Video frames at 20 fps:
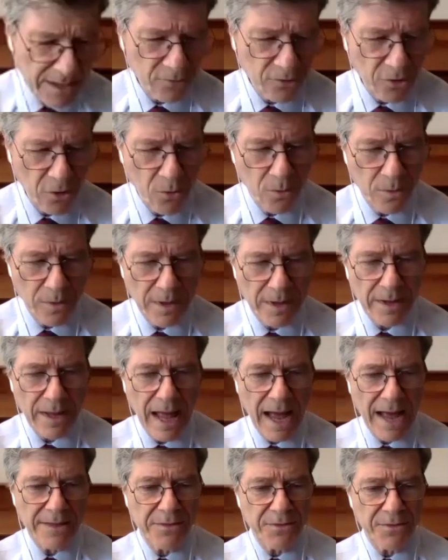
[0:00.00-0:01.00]
so uh,
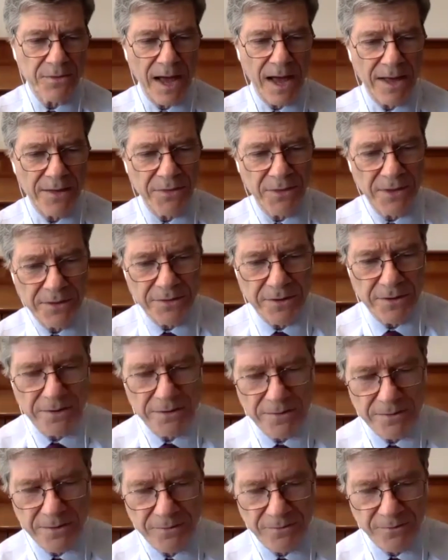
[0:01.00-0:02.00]
I, I think that
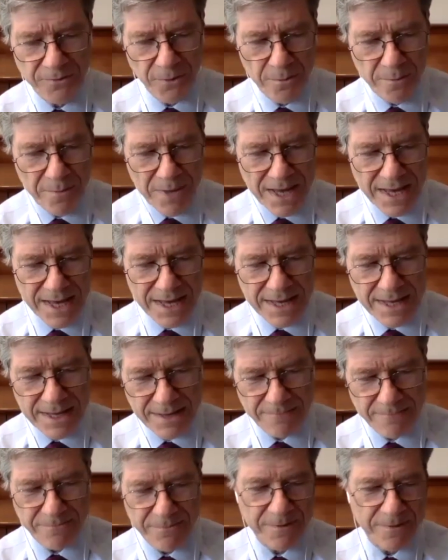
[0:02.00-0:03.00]
uh, for me,
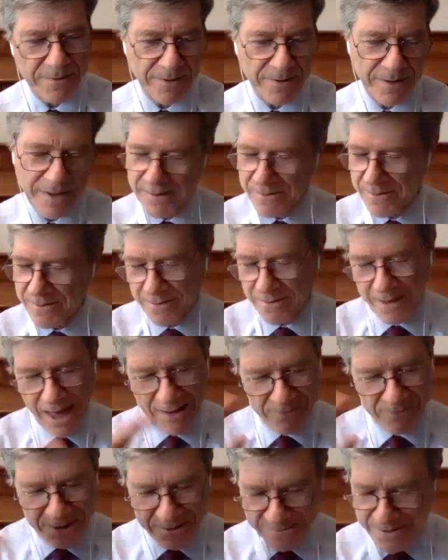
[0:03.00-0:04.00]

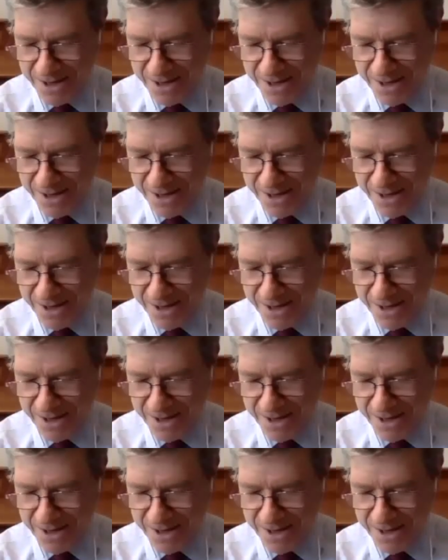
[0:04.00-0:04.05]
having